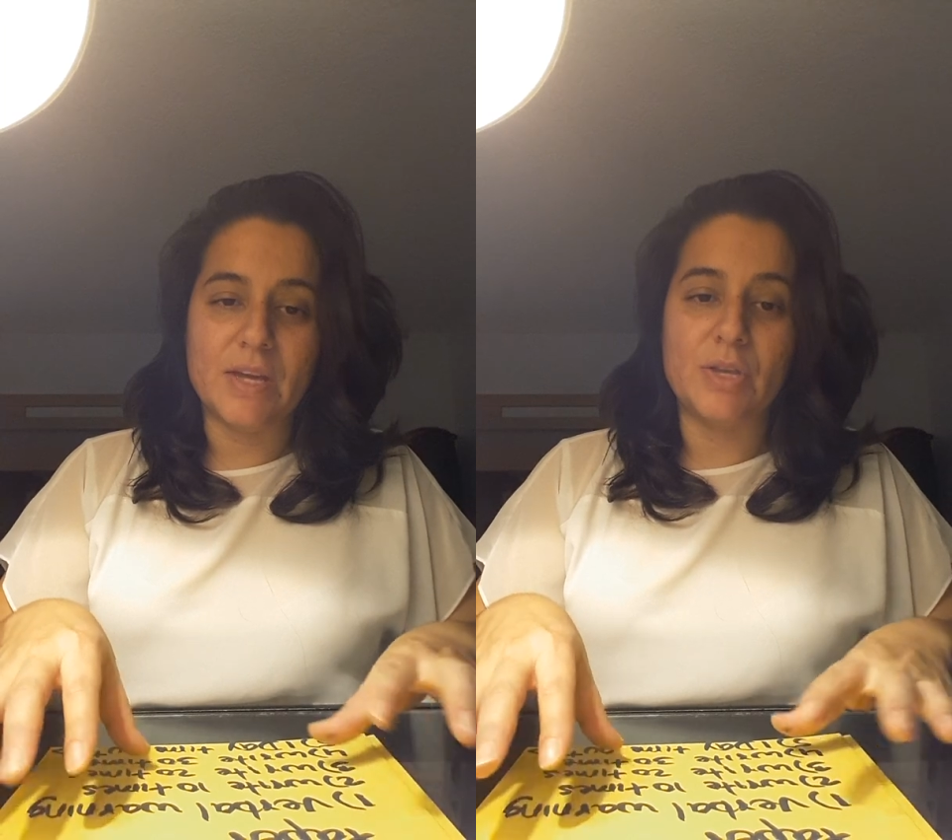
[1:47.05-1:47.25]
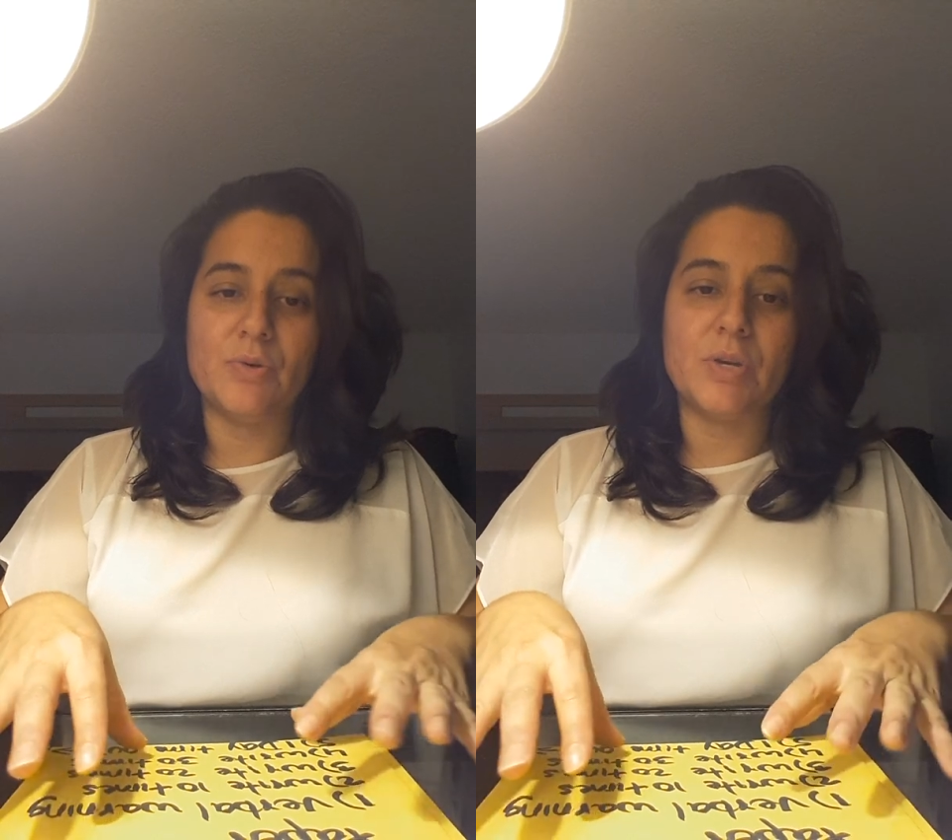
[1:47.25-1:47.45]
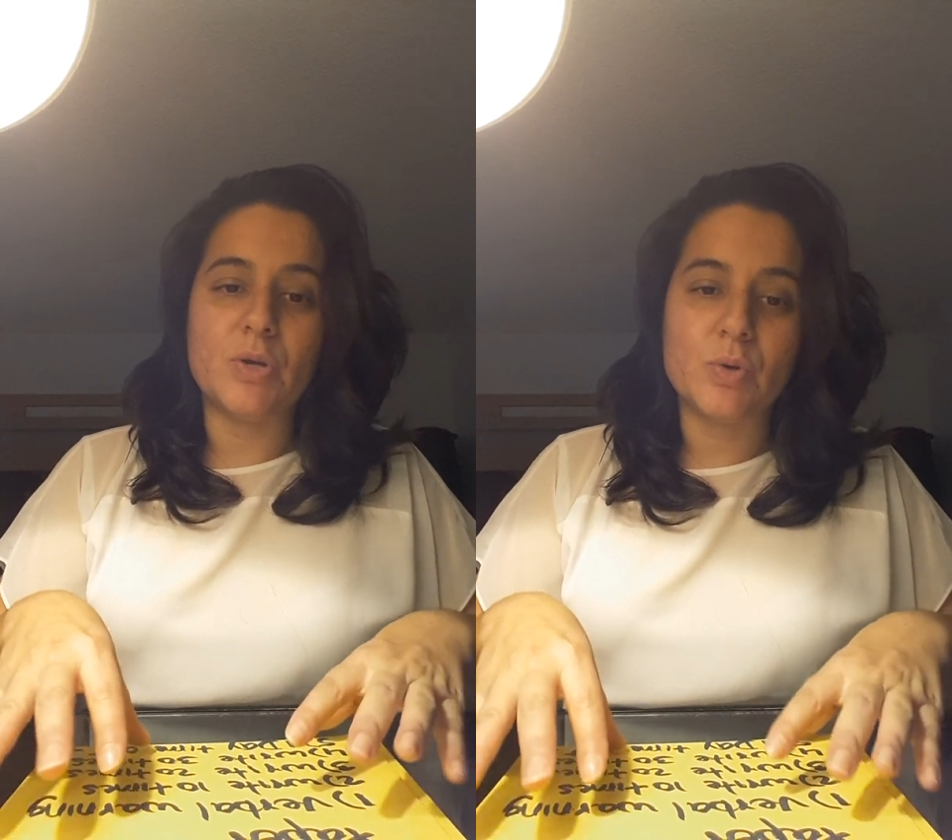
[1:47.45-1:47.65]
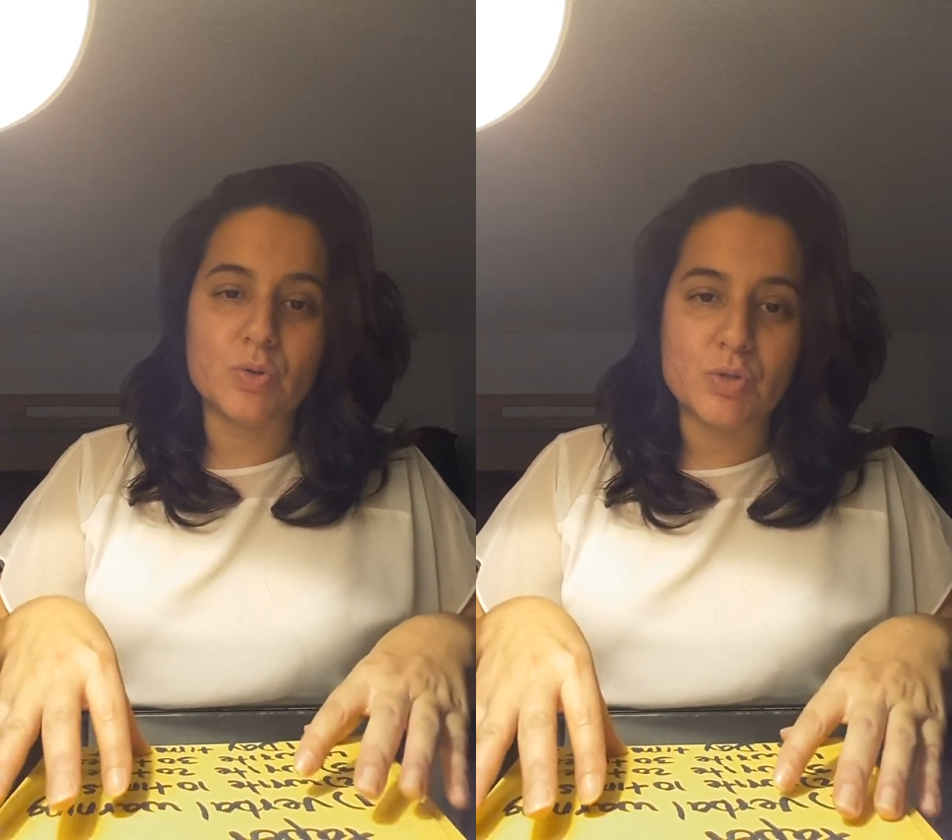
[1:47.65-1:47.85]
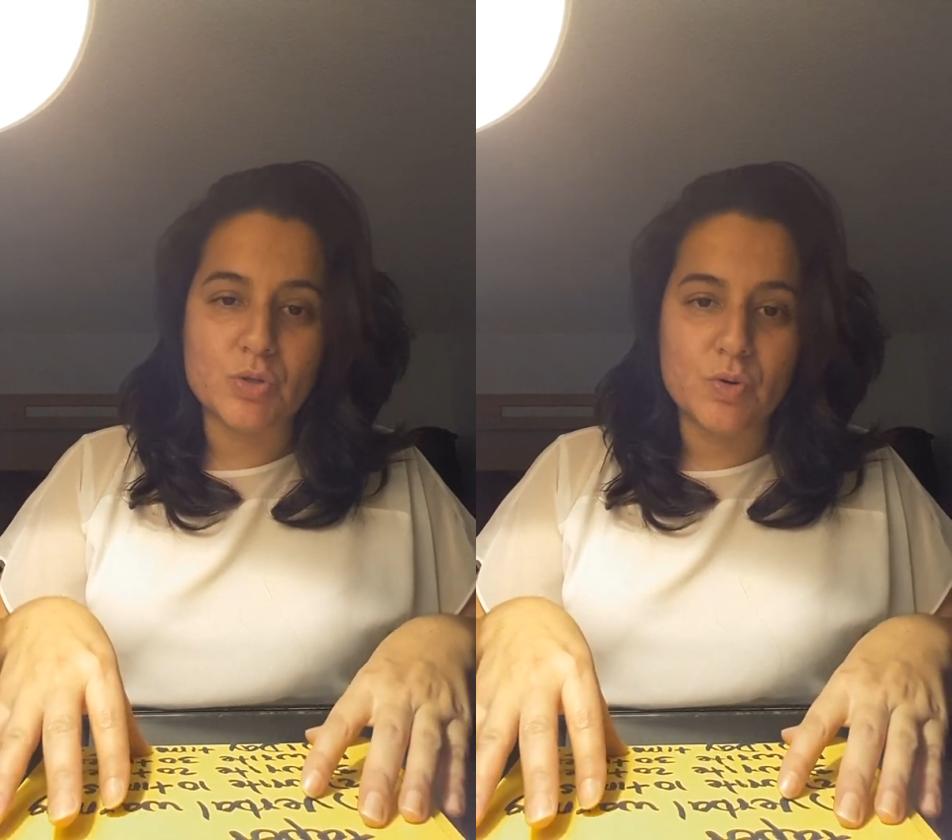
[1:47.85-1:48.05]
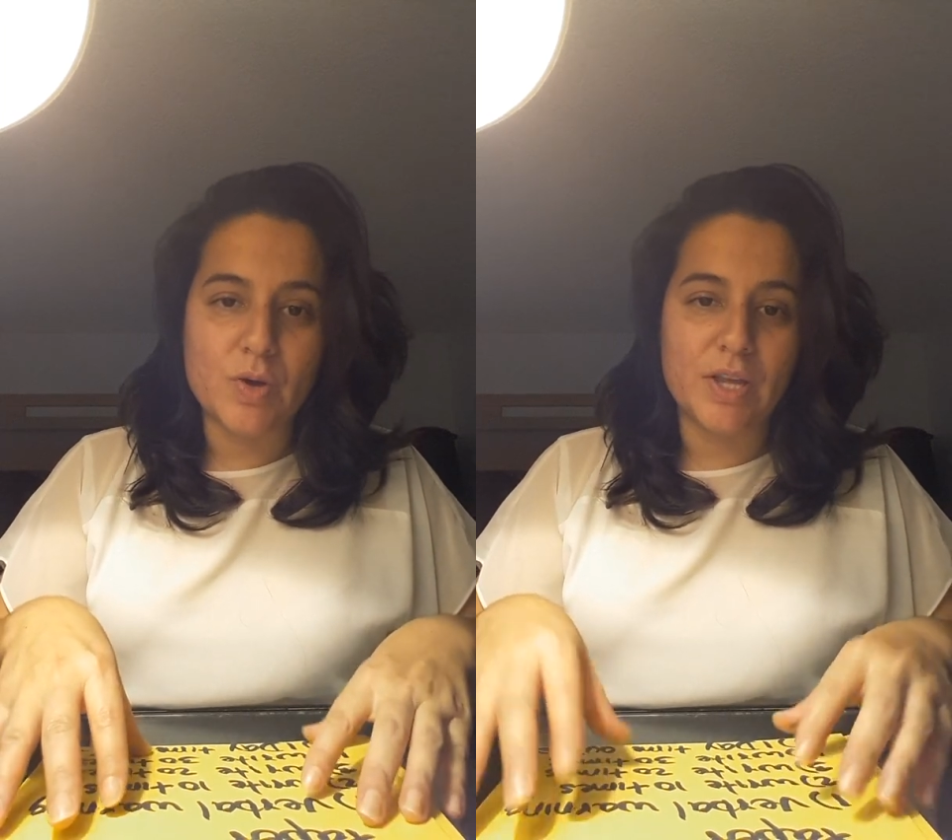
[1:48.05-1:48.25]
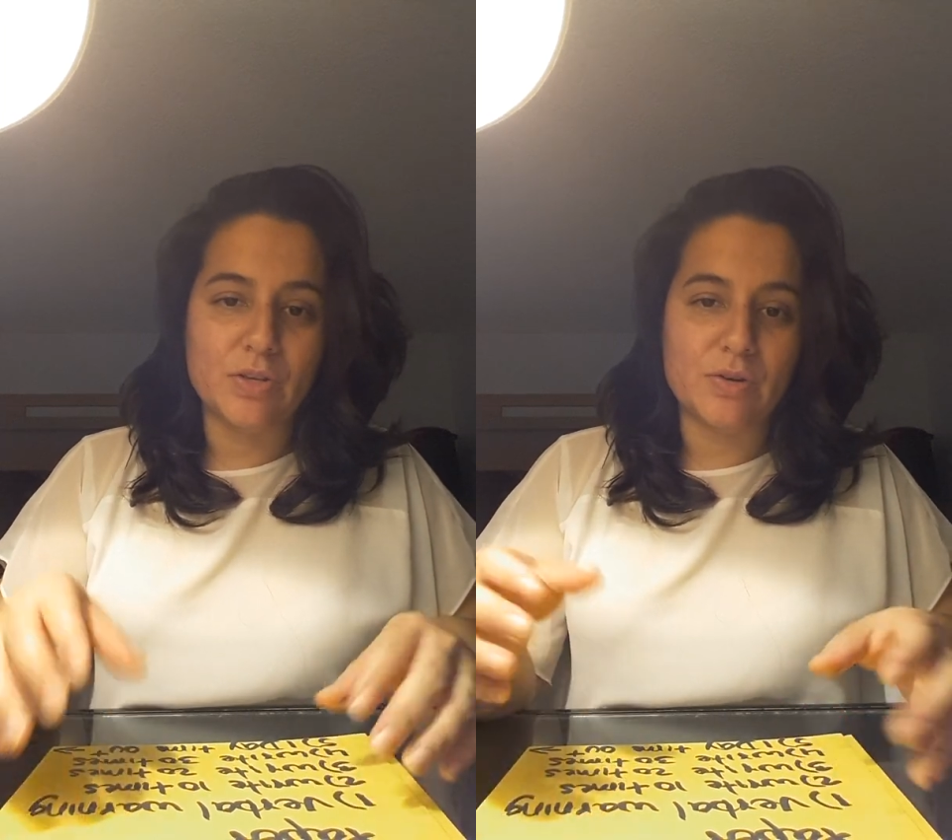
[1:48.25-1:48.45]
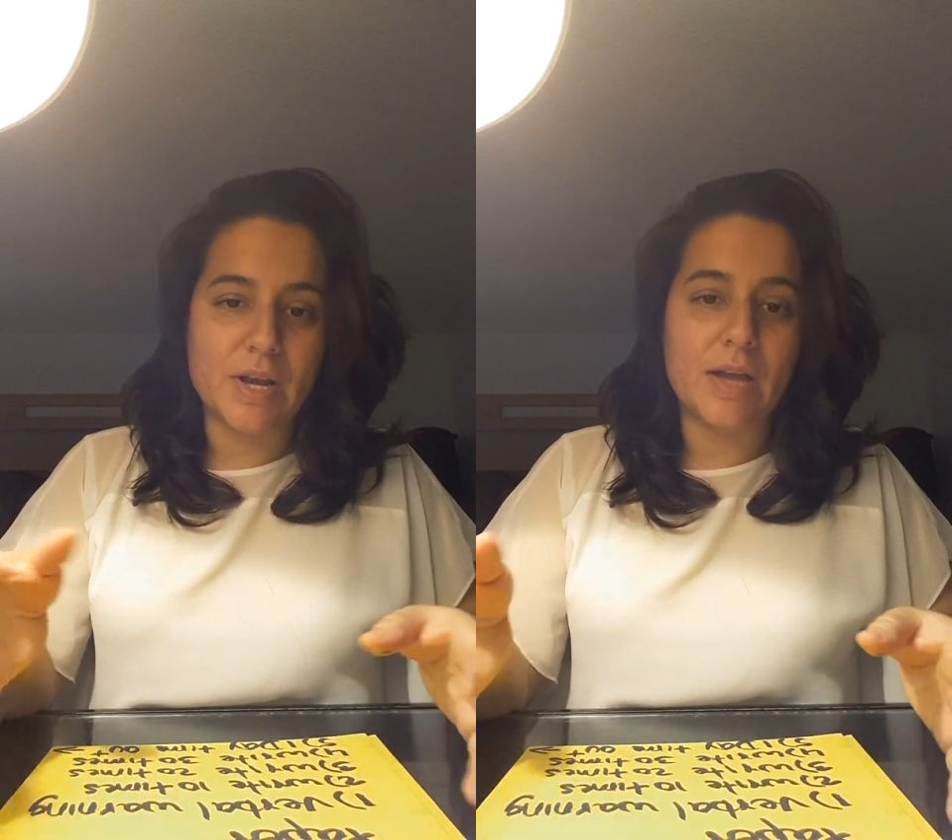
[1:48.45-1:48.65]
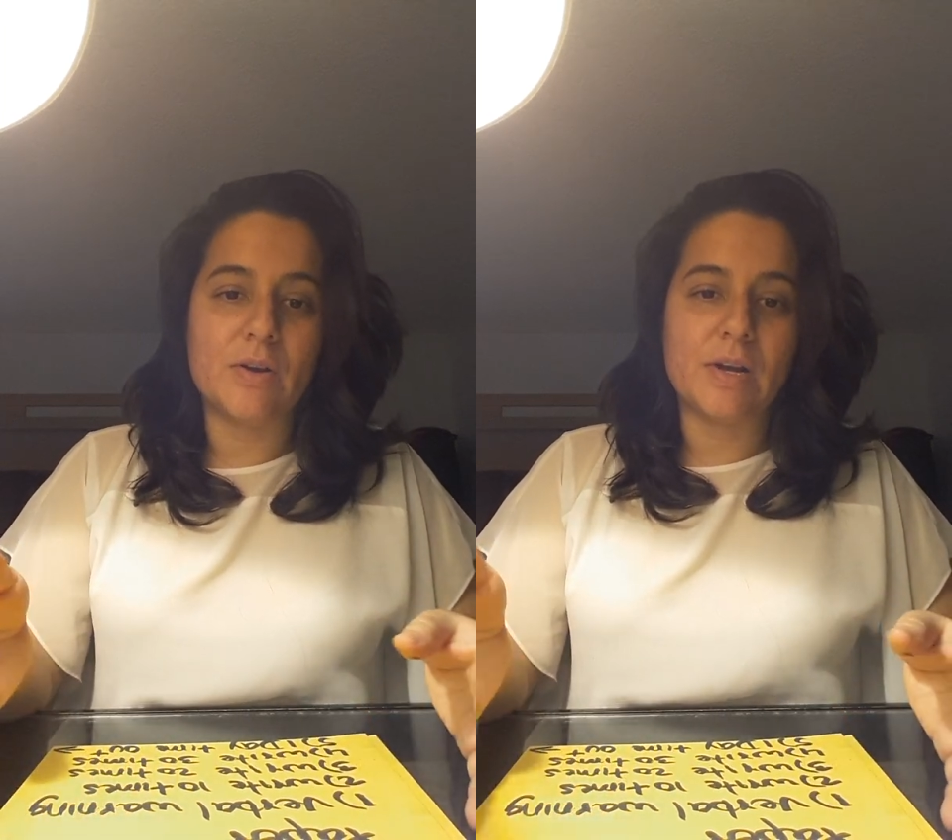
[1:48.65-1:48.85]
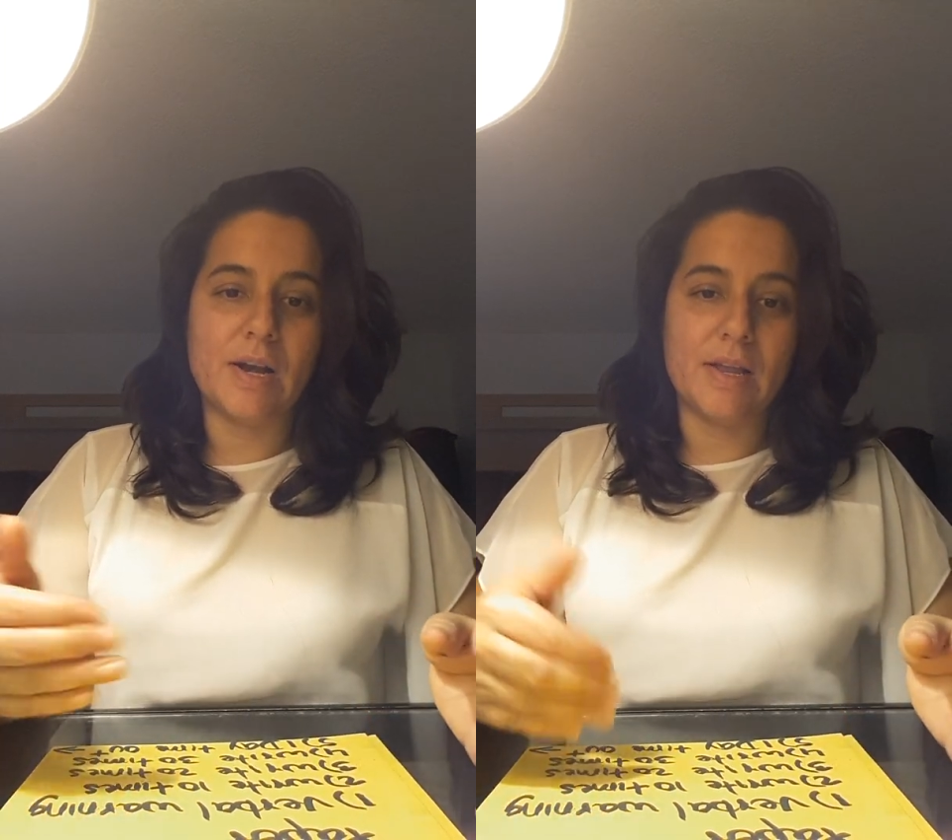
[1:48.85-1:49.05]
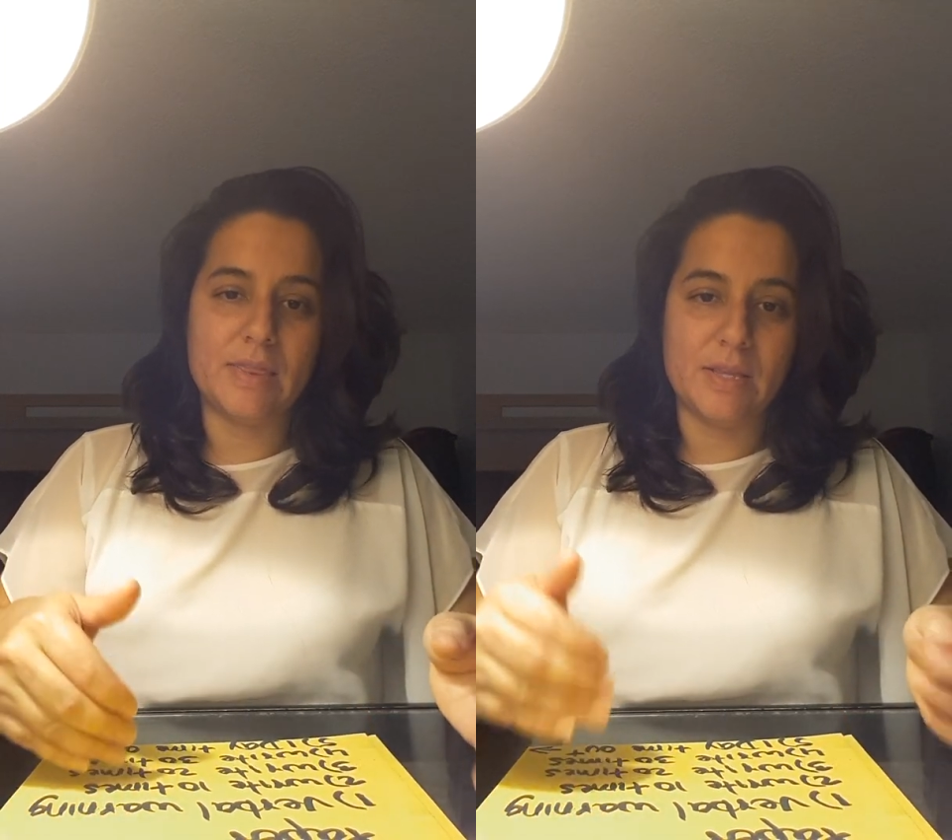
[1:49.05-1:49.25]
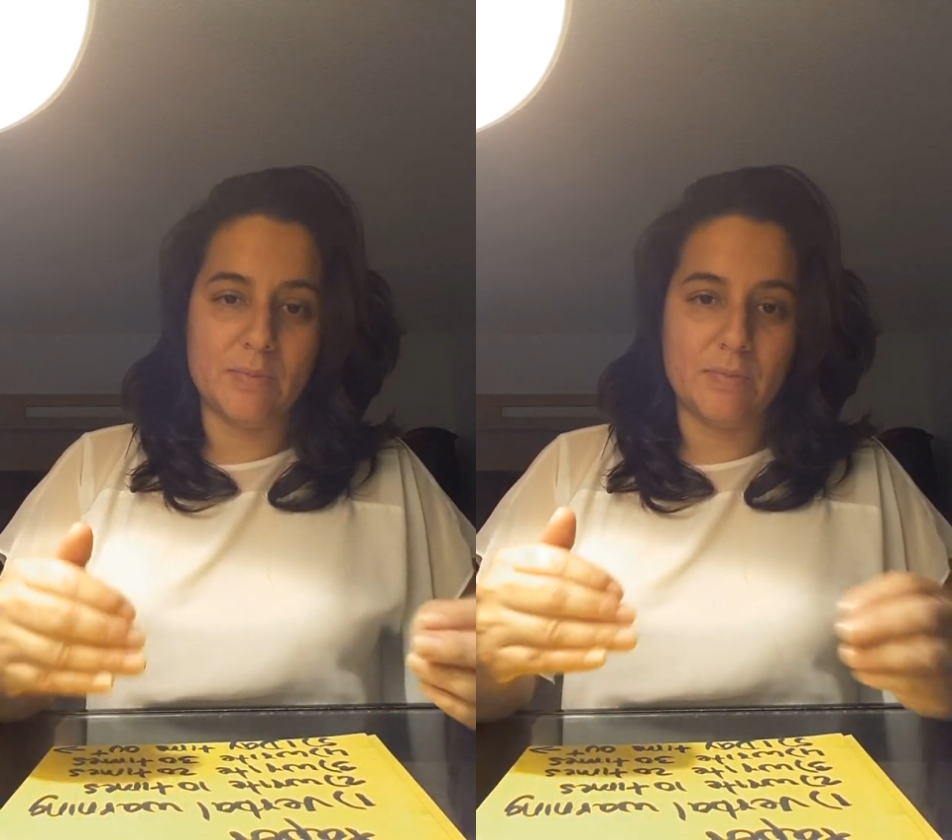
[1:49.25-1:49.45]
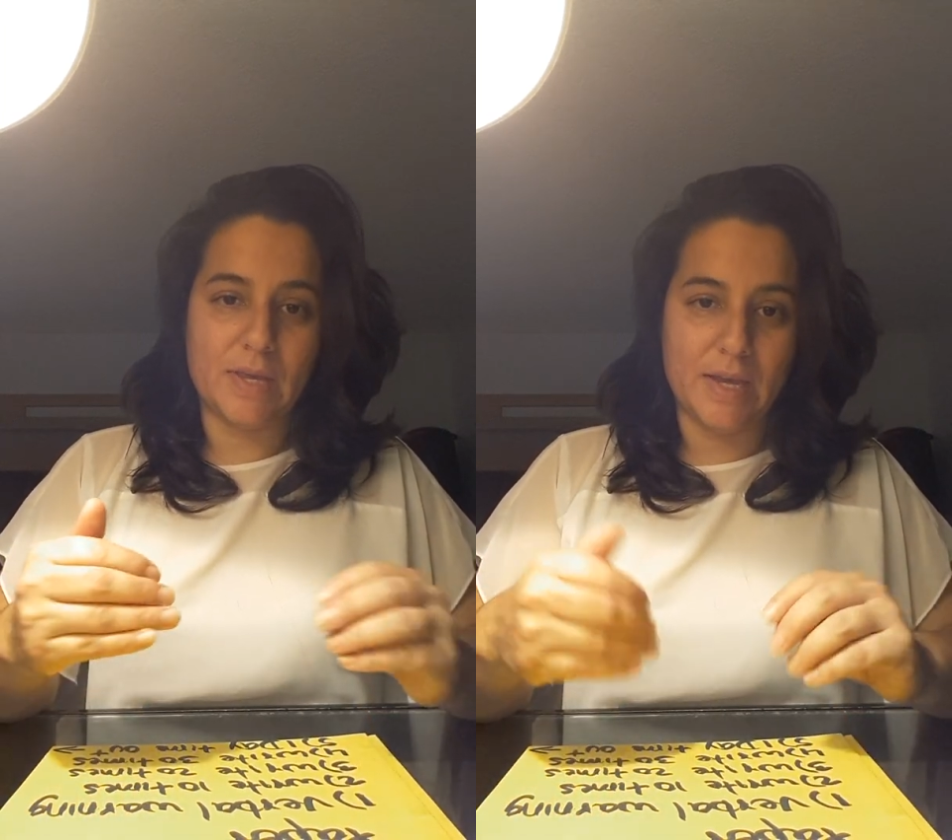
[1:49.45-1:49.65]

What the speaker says: that you're in control and you're not going to let them